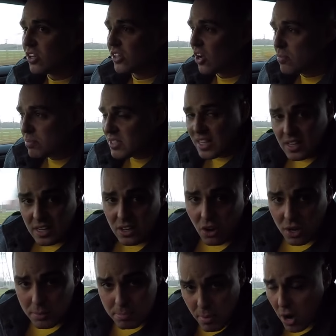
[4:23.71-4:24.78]
I don't particularly
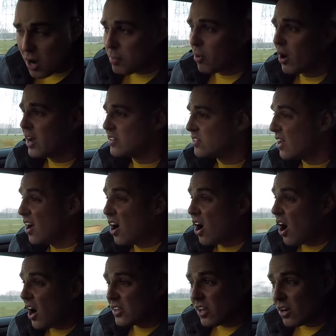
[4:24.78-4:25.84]
like motorbikes,
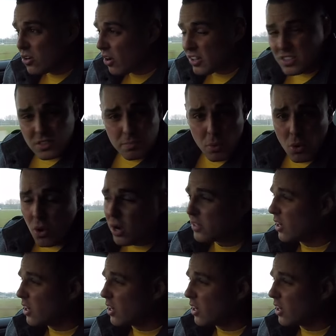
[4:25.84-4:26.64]
I don't like sport,